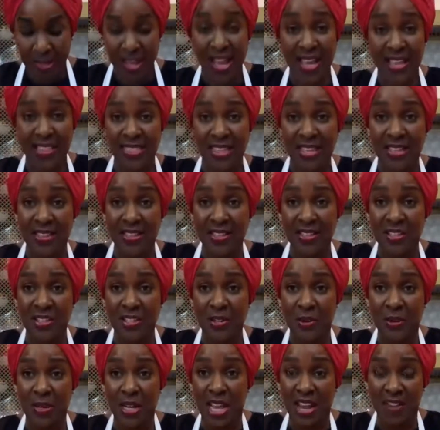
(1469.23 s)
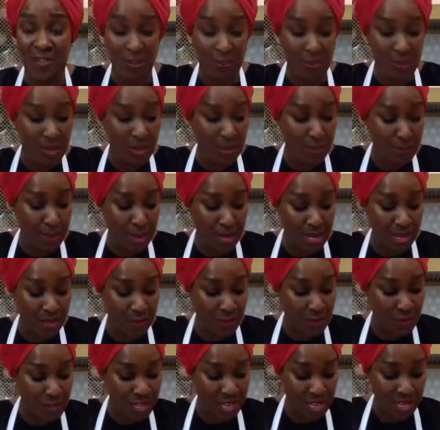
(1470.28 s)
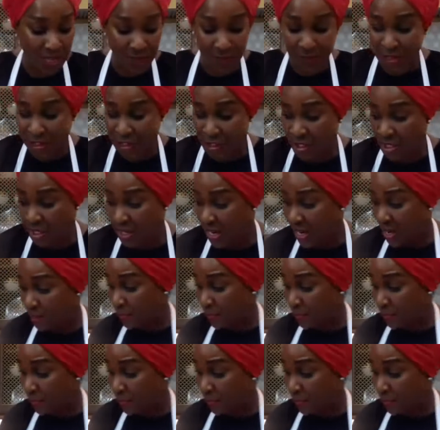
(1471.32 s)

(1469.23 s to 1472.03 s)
I think this is going to have to be a made-for-television